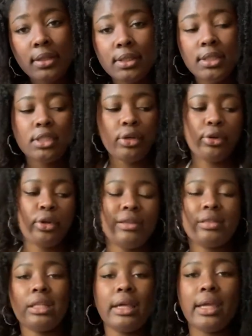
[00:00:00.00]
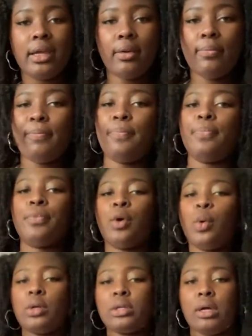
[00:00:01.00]
So you have to like
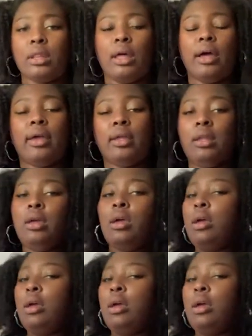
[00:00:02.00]
order online.